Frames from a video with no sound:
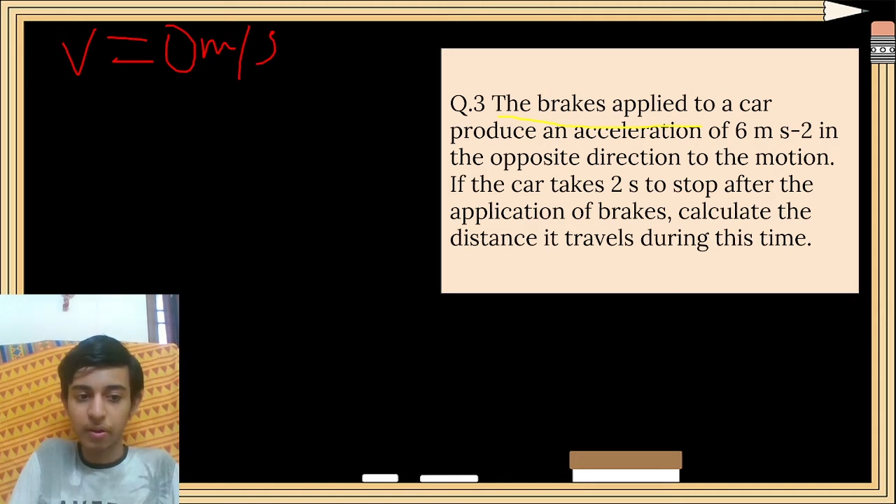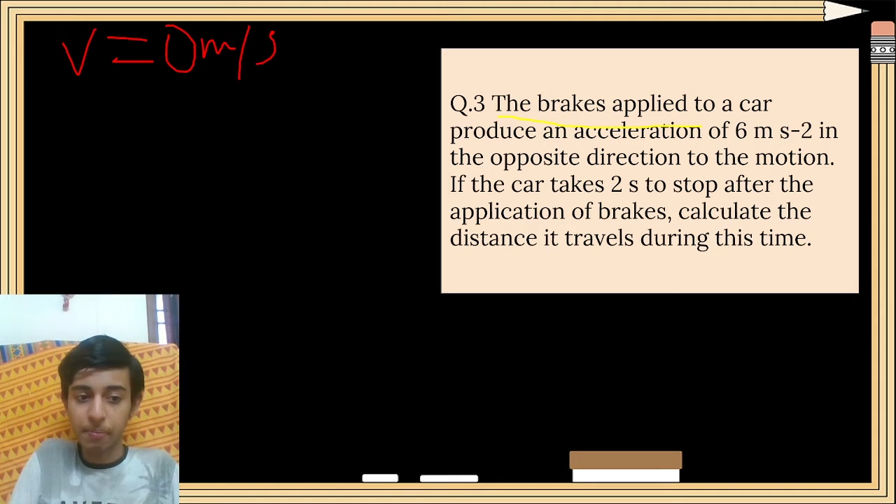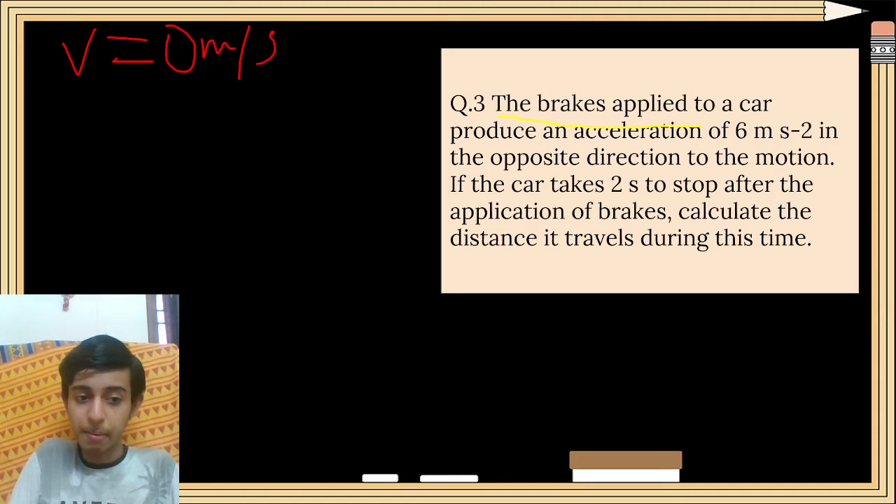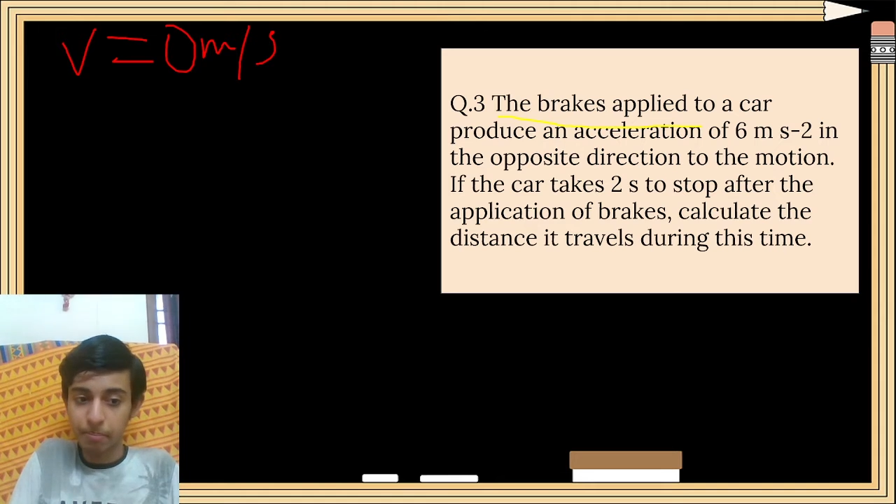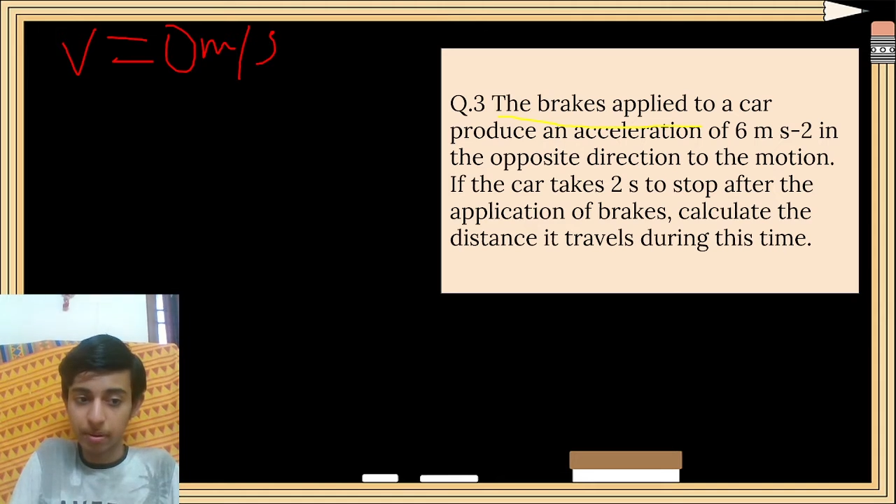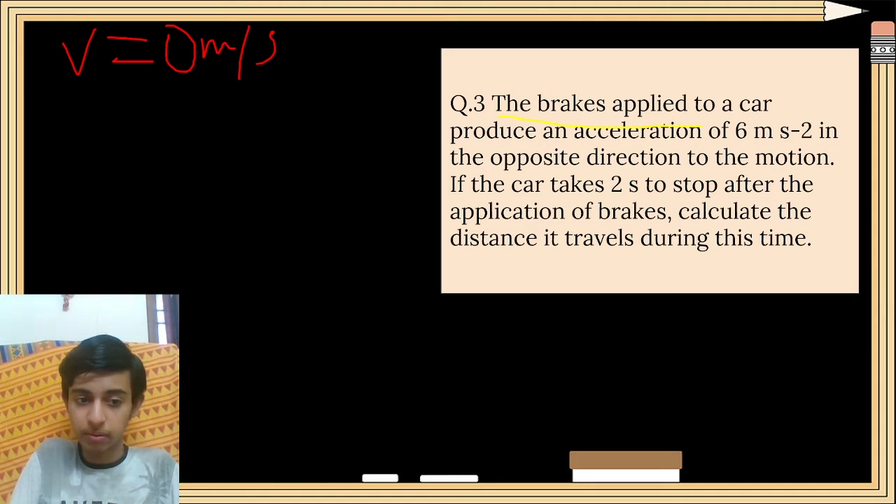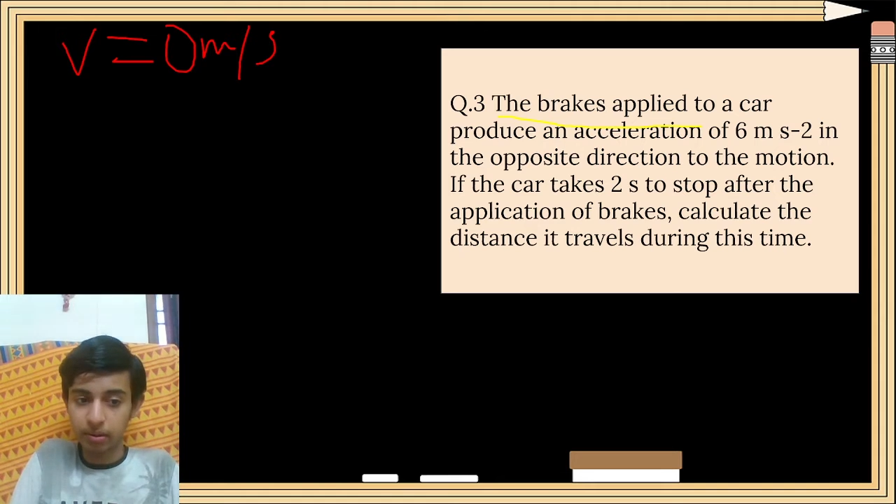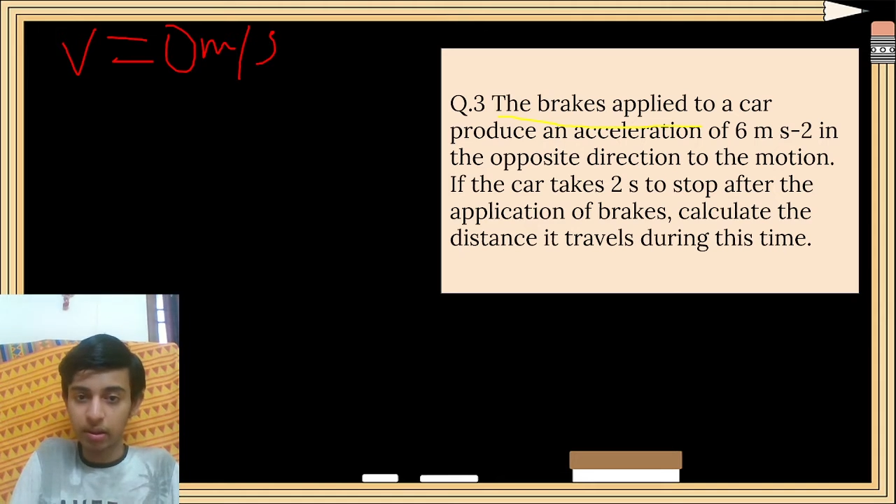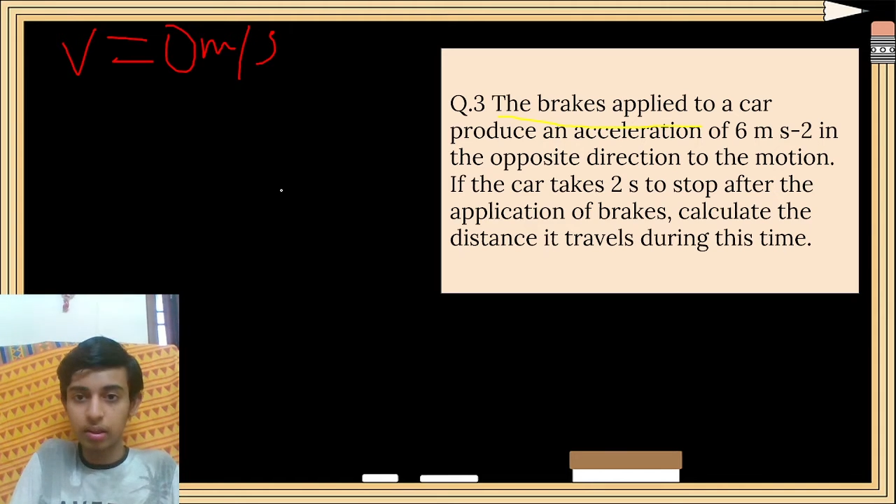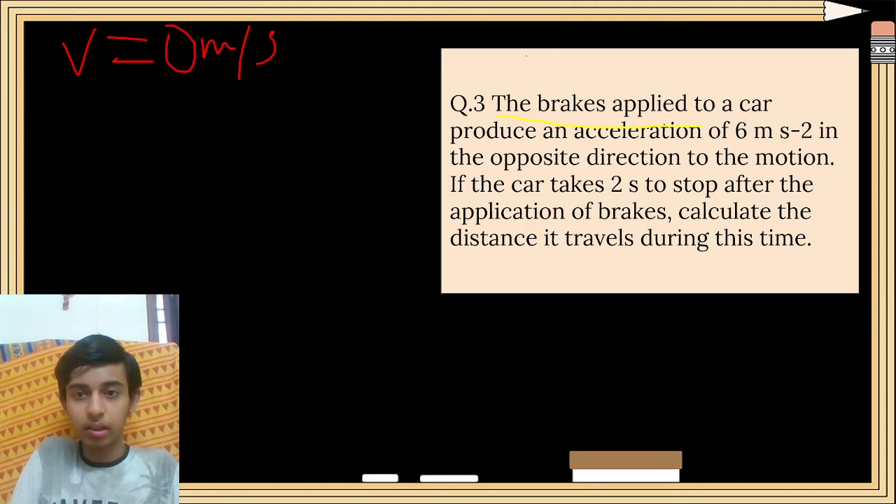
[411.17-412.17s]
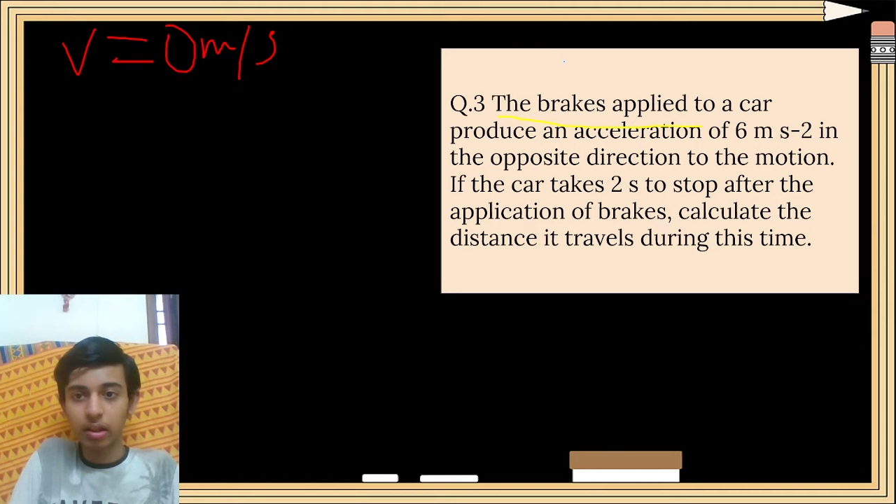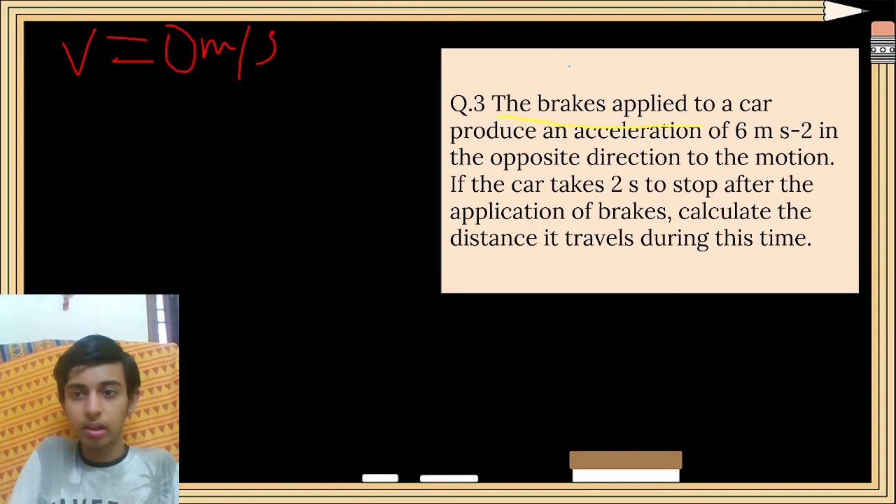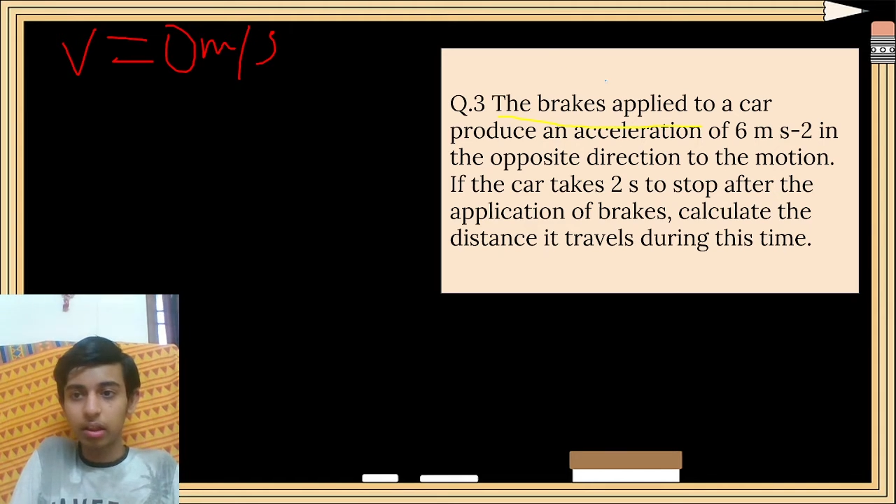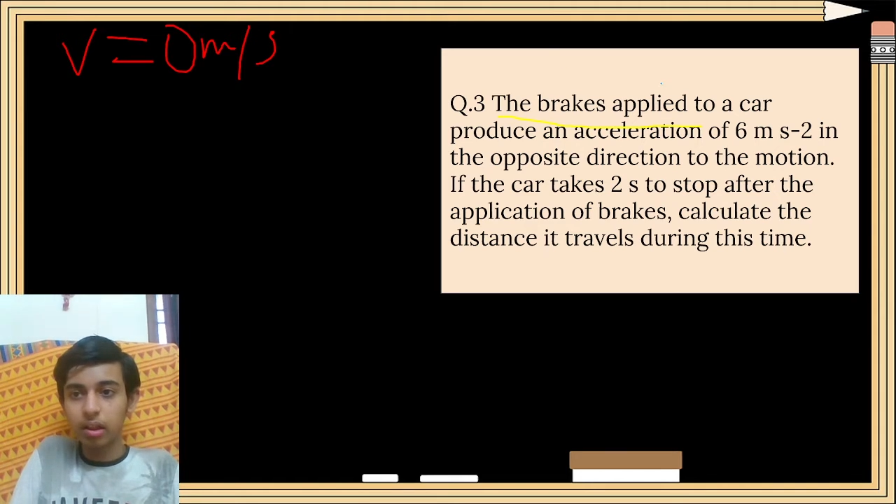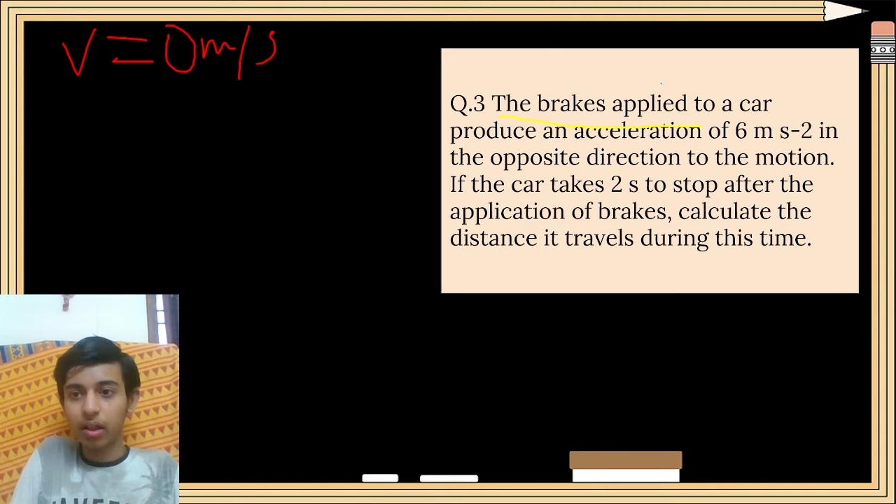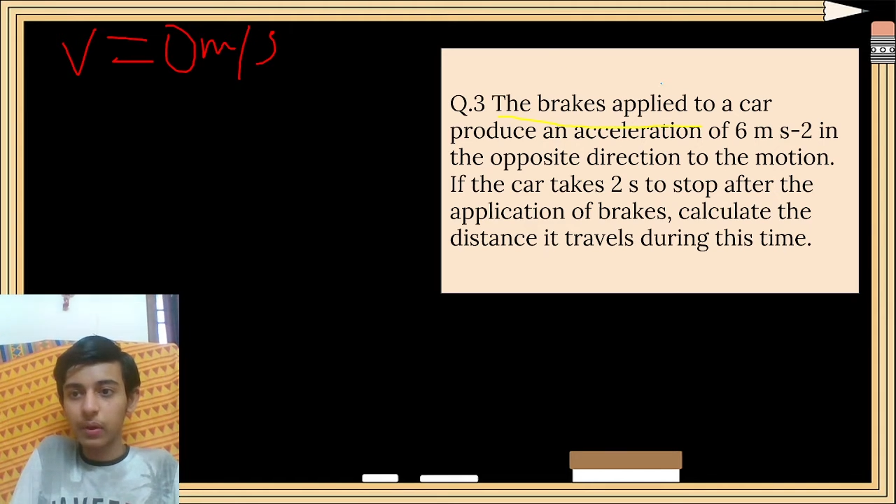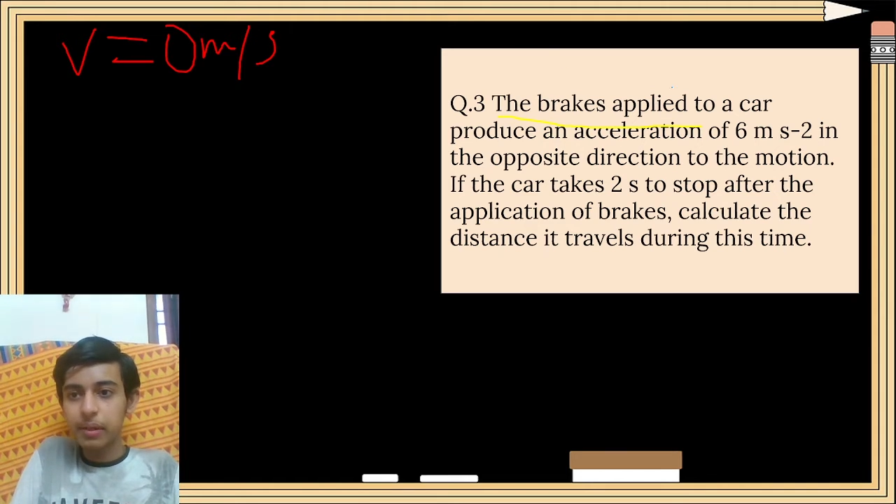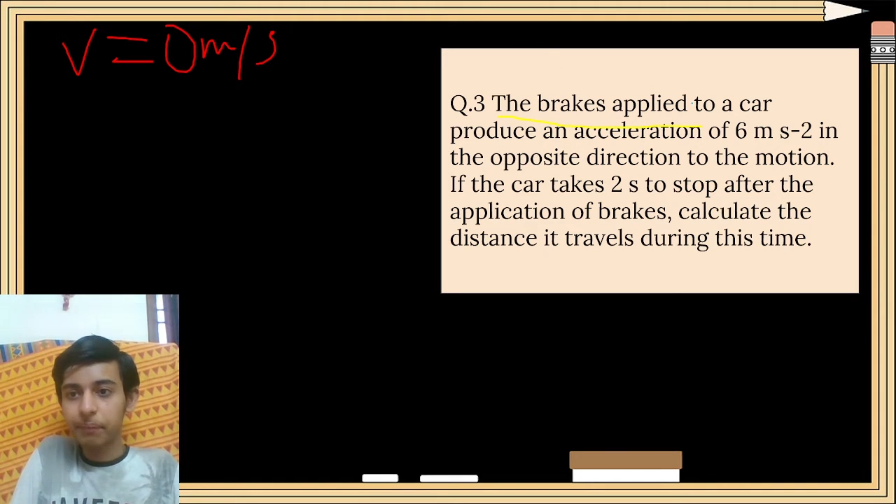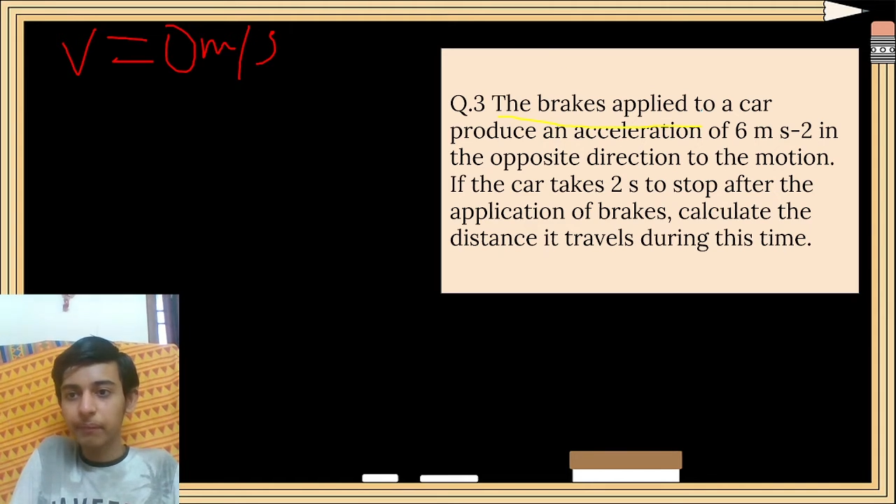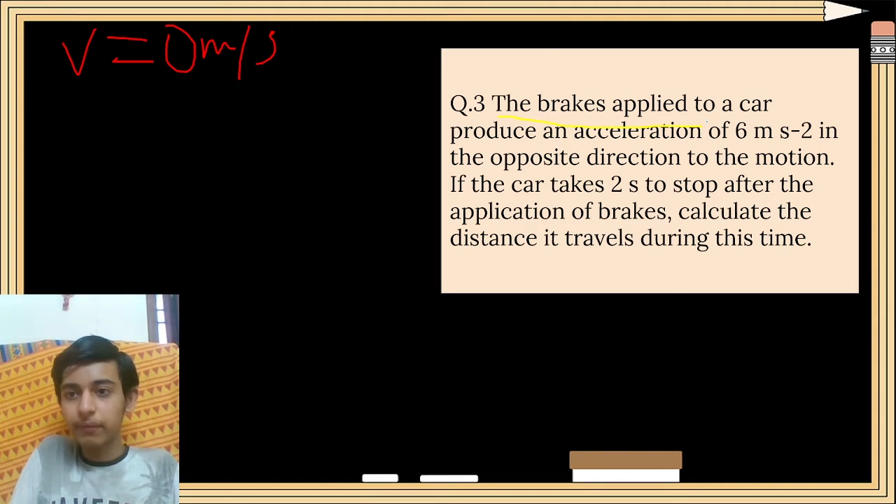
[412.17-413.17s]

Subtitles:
remember, okay?